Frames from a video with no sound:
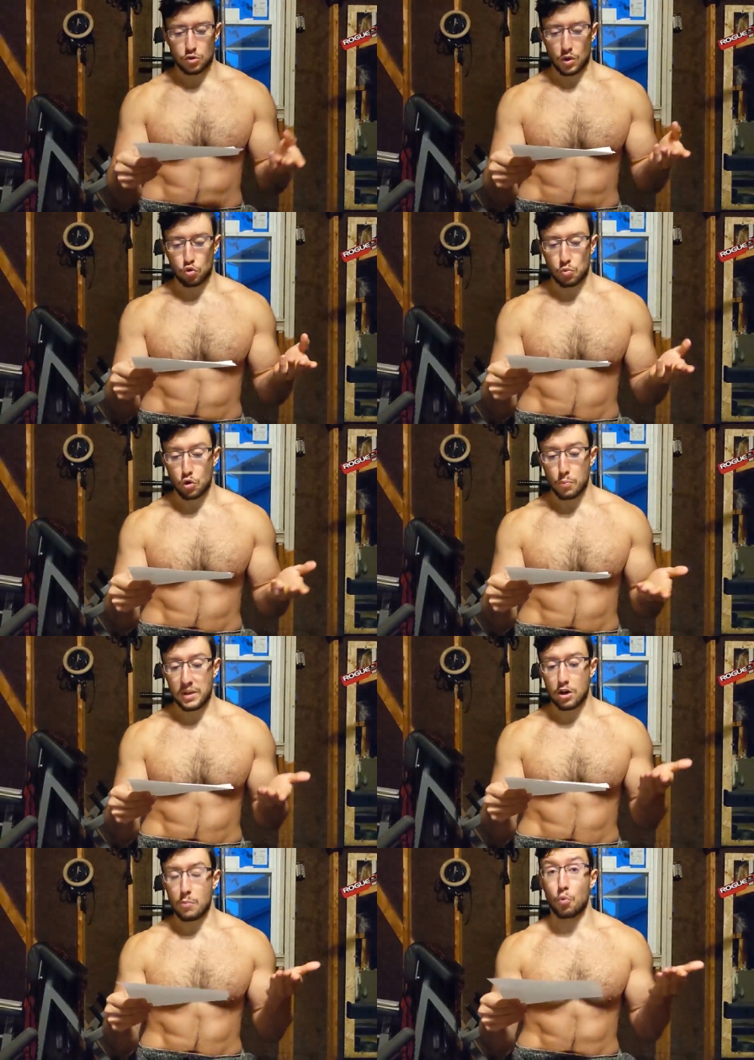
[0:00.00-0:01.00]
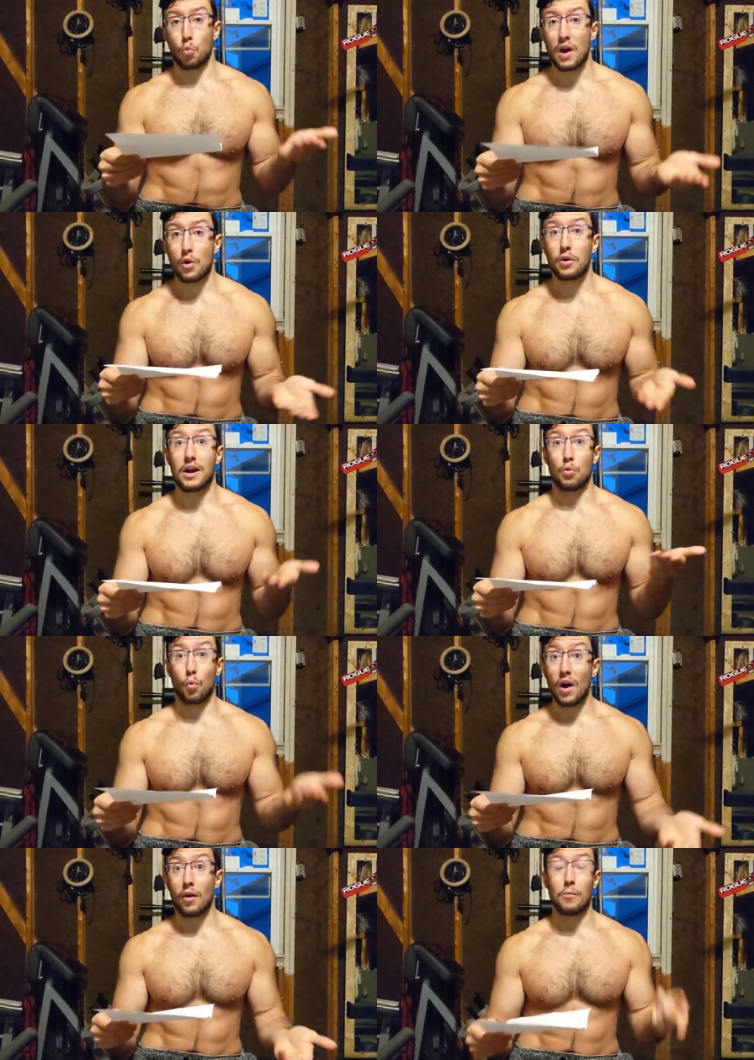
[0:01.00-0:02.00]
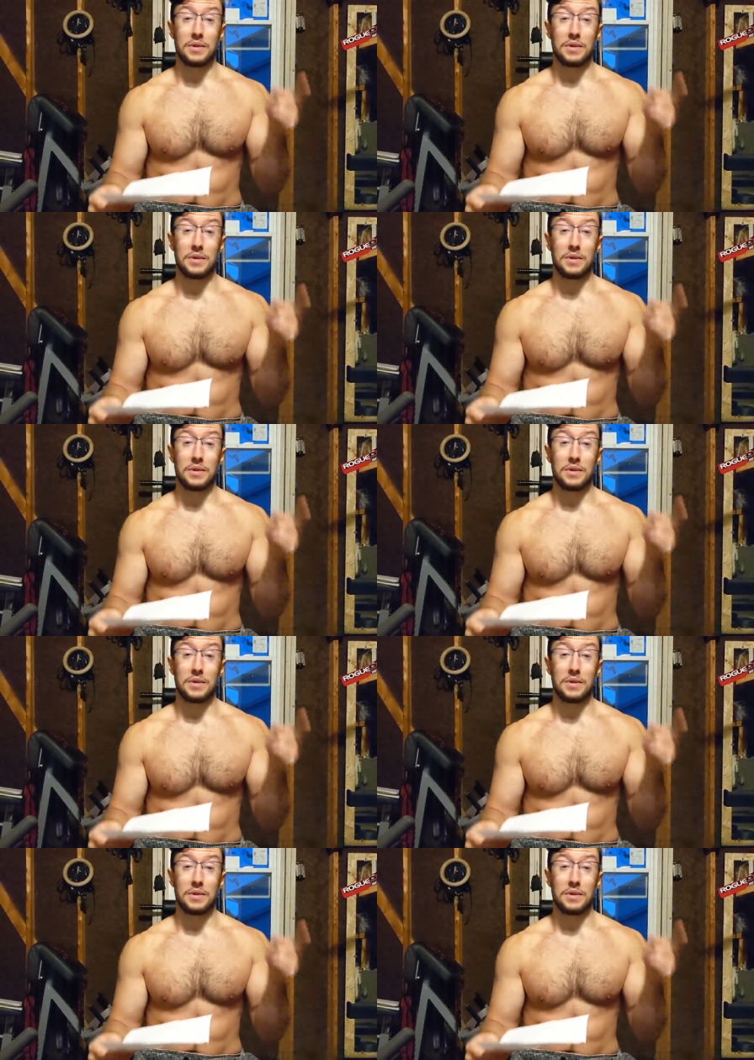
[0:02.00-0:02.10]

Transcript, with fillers: is going to become rarer and rarer,